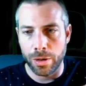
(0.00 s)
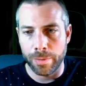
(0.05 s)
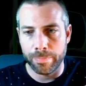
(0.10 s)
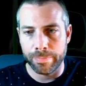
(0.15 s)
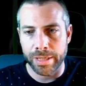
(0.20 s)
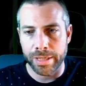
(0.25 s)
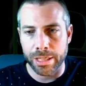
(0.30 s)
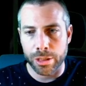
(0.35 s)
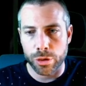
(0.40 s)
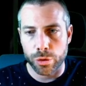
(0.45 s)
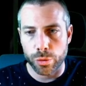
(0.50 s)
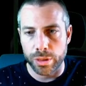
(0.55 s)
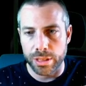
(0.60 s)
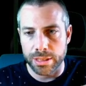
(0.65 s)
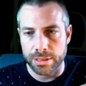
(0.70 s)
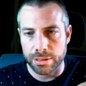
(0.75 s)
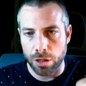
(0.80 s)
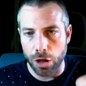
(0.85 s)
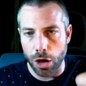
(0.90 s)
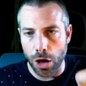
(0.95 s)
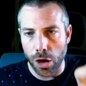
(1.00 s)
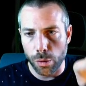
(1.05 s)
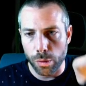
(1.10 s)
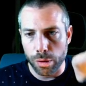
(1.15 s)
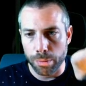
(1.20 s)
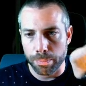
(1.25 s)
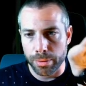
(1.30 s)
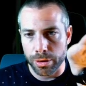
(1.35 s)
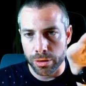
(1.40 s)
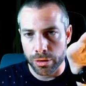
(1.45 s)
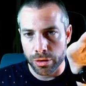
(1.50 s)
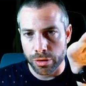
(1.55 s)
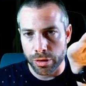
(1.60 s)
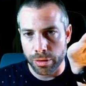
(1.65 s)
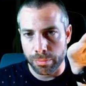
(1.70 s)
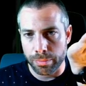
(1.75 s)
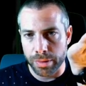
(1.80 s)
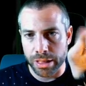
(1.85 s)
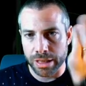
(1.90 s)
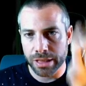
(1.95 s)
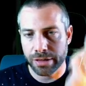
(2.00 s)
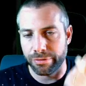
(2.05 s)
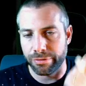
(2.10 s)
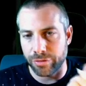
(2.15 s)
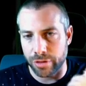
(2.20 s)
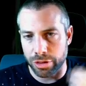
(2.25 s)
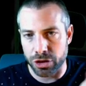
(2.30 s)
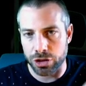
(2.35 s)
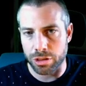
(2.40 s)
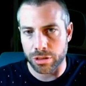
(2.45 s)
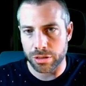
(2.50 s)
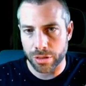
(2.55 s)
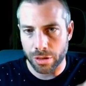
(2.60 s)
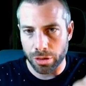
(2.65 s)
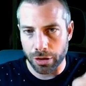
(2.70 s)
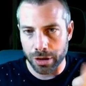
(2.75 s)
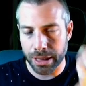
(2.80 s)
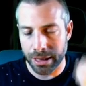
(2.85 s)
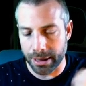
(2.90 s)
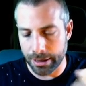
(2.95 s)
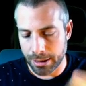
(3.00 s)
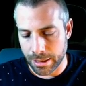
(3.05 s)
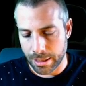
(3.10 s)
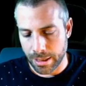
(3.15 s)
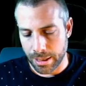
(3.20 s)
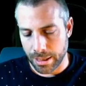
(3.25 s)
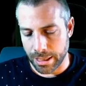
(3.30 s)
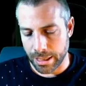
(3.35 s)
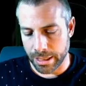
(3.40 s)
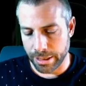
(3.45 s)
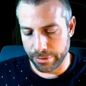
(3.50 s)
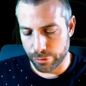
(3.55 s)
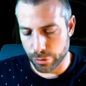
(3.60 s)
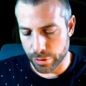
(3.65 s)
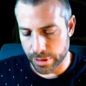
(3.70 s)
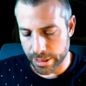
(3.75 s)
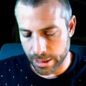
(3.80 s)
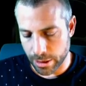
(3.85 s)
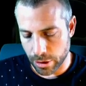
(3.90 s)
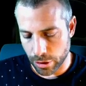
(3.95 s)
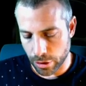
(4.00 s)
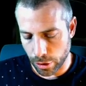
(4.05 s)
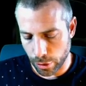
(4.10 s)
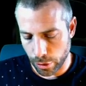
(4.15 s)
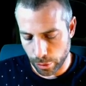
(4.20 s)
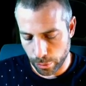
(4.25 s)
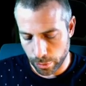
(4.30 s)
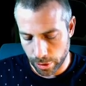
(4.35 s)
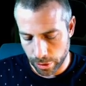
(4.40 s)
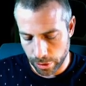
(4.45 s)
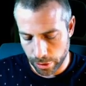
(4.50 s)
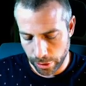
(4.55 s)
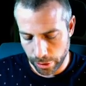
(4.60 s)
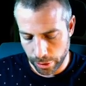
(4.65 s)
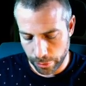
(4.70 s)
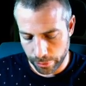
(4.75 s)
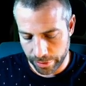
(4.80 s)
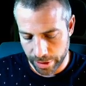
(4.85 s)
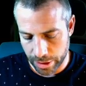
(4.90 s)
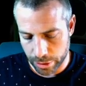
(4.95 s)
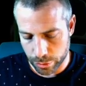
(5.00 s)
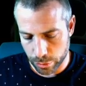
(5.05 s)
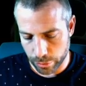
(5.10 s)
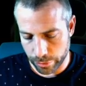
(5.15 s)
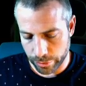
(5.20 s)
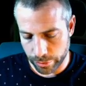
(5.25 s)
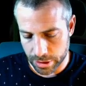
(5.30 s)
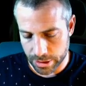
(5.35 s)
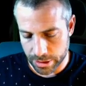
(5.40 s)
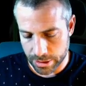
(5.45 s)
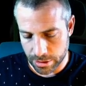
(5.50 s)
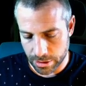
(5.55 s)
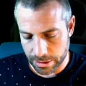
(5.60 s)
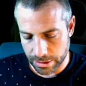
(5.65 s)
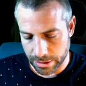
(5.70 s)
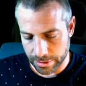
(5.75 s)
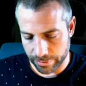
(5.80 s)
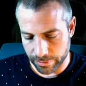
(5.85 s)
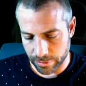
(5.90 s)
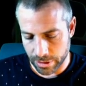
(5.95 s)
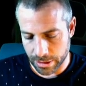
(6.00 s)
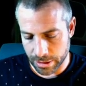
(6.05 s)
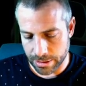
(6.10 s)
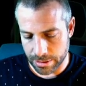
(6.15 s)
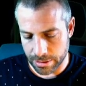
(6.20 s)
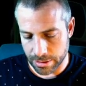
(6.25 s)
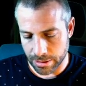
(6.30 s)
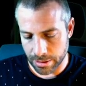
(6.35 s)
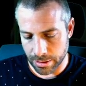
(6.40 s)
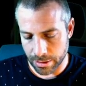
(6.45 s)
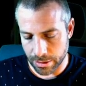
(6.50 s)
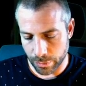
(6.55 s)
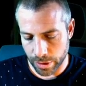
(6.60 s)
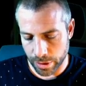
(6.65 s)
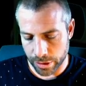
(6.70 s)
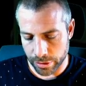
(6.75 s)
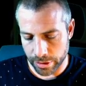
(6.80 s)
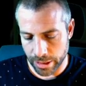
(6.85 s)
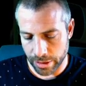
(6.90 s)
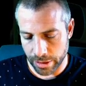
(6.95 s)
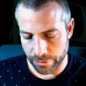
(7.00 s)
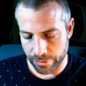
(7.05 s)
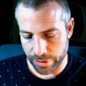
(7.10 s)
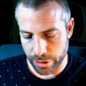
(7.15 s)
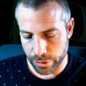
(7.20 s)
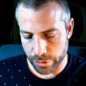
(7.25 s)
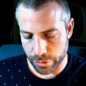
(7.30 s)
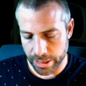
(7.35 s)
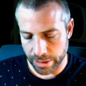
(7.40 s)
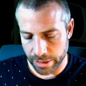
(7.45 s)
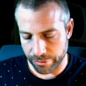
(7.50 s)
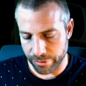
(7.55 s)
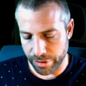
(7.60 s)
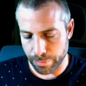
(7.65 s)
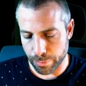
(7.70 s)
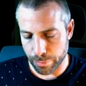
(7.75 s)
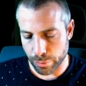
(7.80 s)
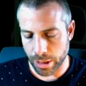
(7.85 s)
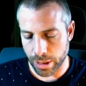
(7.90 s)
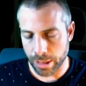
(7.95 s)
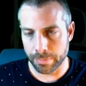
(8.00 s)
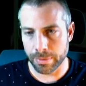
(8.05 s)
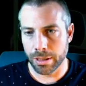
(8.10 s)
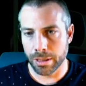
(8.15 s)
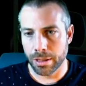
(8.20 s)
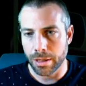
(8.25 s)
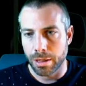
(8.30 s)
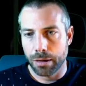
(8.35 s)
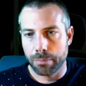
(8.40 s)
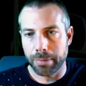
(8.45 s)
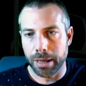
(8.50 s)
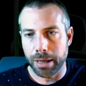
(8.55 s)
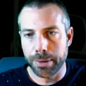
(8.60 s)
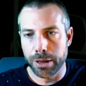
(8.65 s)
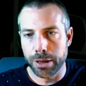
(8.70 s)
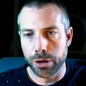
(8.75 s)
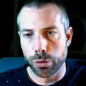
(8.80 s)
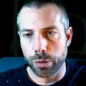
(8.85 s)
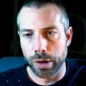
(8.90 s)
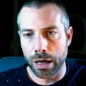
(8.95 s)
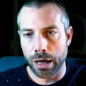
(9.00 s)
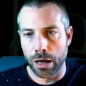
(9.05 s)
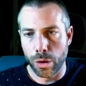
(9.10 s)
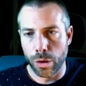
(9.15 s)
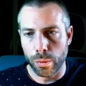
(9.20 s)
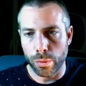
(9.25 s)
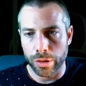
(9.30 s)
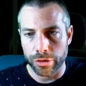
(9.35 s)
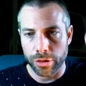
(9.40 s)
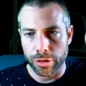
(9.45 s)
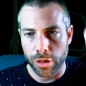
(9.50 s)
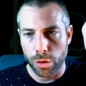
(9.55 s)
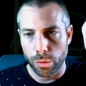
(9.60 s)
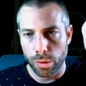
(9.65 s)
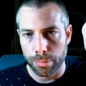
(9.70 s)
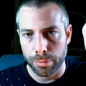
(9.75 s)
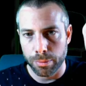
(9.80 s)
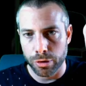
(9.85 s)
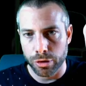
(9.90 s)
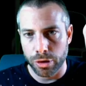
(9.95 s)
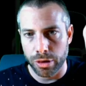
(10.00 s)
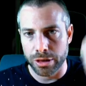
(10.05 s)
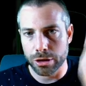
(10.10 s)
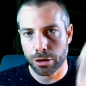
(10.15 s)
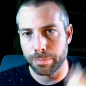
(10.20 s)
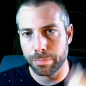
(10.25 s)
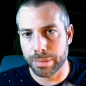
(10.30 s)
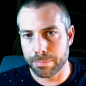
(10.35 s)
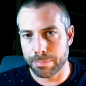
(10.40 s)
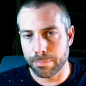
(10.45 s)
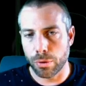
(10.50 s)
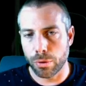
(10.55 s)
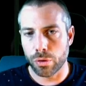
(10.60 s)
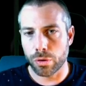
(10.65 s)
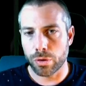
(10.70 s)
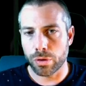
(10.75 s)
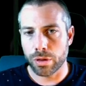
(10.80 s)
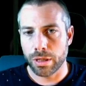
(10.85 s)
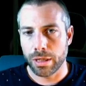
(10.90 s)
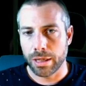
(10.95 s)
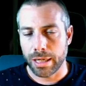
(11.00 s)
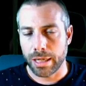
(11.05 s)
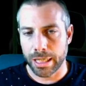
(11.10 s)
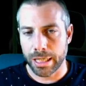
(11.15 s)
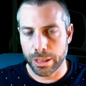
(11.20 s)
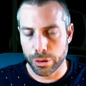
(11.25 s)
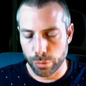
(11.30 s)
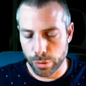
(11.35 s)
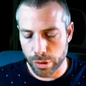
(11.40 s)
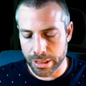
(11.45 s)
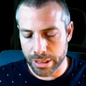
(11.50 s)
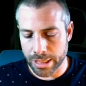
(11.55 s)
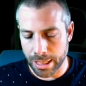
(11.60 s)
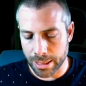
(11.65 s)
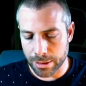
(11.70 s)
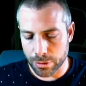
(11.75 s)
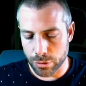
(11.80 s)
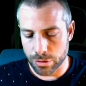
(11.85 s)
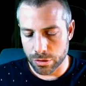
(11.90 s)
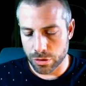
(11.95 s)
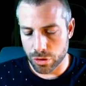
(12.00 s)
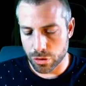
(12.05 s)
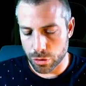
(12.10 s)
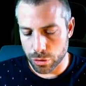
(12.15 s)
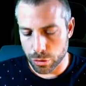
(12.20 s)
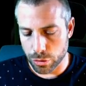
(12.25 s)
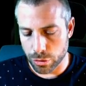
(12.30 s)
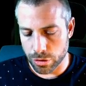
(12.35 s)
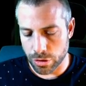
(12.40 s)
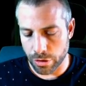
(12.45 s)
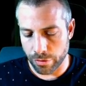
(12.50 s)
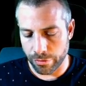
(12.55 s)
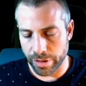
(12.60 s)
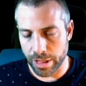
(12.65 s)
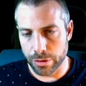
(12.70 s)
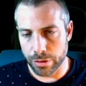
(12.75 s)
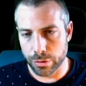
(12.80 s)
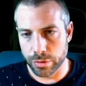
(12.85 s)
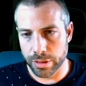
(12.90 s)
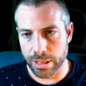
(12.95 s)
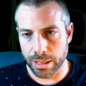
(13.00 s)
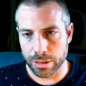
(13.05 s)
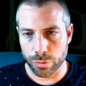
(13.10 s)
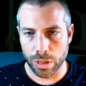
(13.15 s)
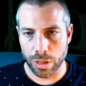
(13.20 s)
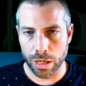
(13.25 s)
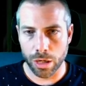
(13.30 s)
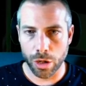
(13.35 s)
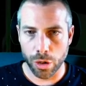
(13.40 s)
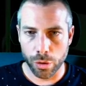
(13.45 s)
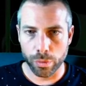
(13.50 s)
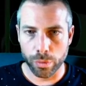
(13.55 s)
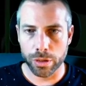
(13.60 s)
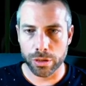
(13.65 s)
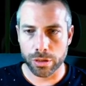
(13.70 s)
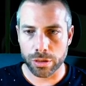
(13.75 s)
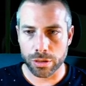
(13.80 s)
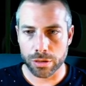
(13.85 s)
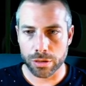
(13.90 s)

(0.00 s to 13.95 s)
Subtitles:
increase the lower bound on the objective function, okay? And if you take another value, for instance, rather than v, you take v prime, maybe you will lower the lower bound a little bit more. And you would like to choose the value that will lower